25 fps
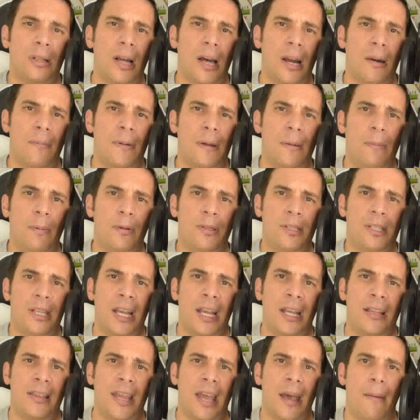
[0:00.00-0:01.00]
a lot of people
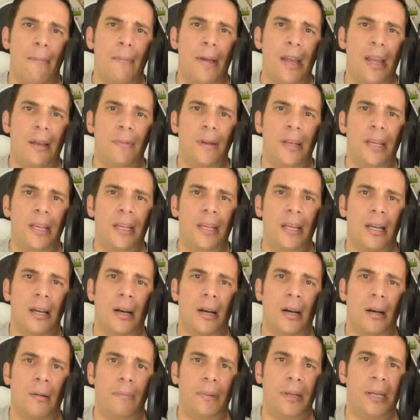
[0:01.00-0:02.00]
saying that maybe
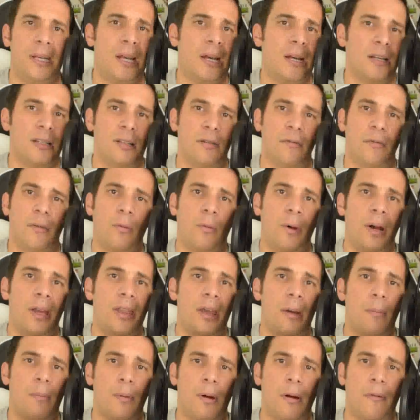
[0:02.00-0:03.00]
because of the way
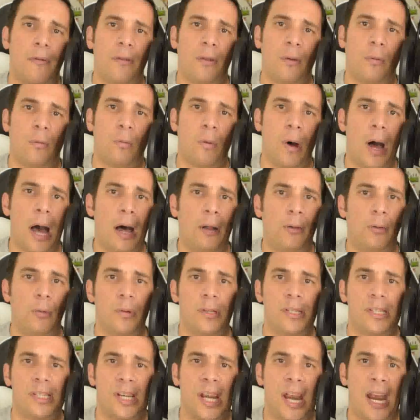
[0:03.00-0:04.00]
that Breath of the Wild
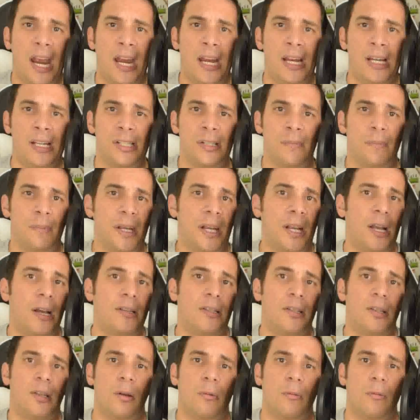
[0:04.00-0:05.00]
was changed,
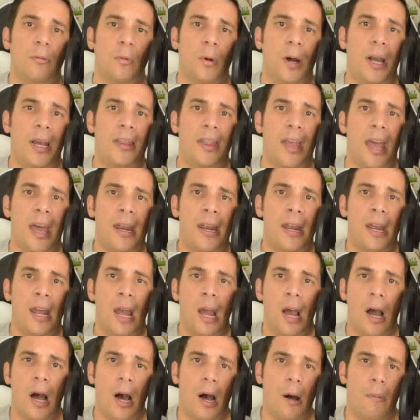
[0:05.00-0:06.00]
because of the way that
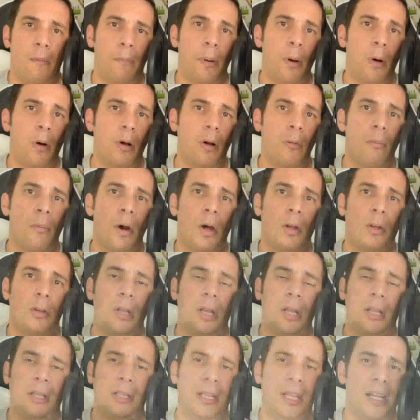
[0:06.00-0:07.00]

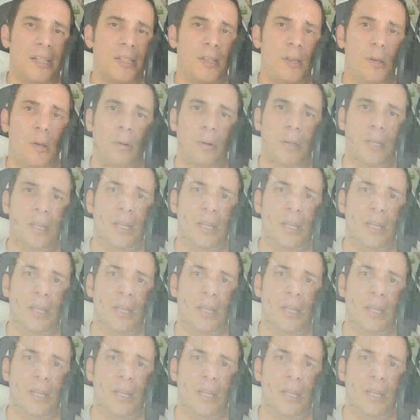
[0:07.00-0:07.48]
Pokemon Let's Go